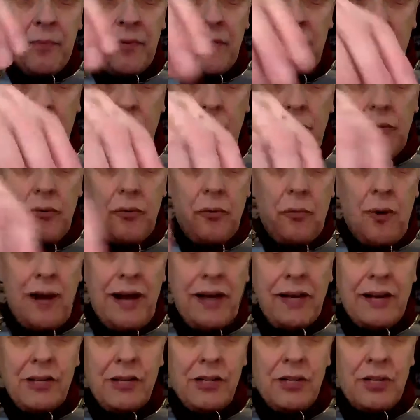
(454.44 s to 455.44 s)
or the
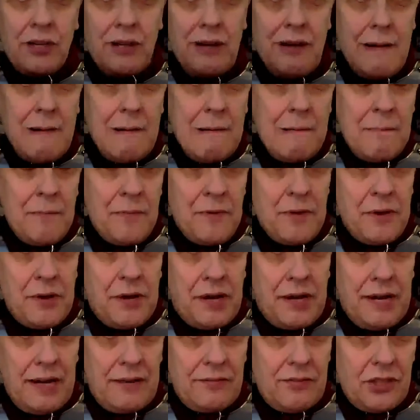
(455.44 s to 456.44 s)
wedge. You
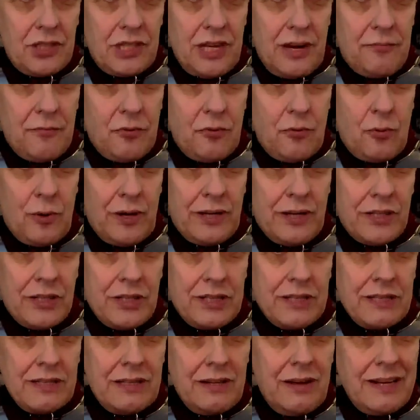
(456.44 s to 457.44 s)
can have several
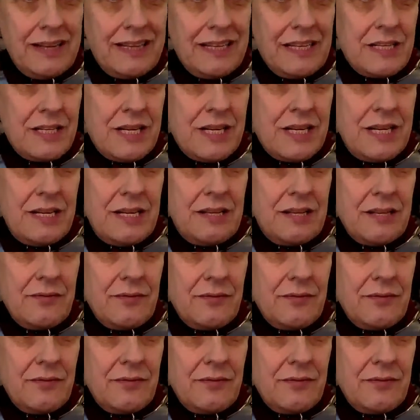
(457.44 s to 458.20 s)
wedges like the teeth of a